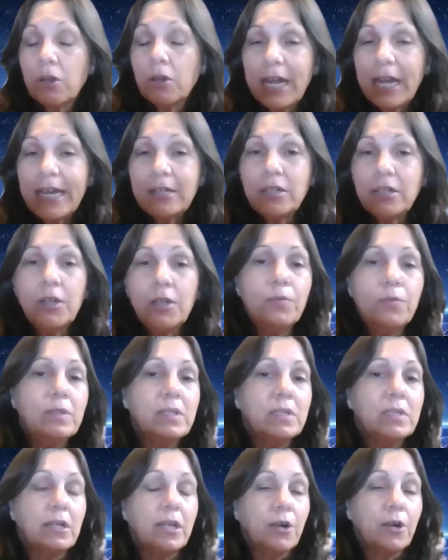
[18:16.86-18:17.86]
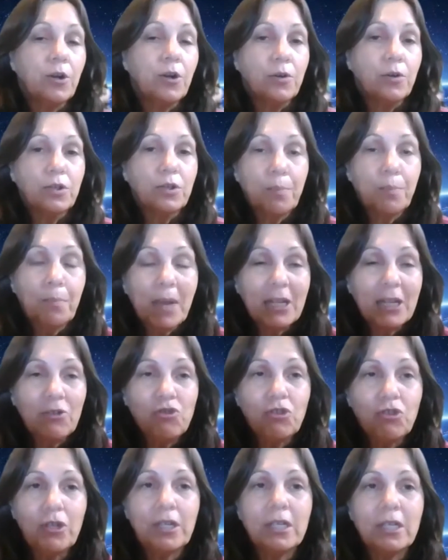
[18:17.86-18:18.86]
collectives, their
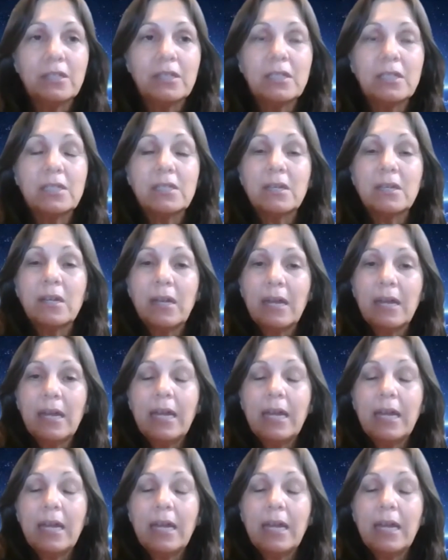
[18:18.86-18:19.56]
dimensions.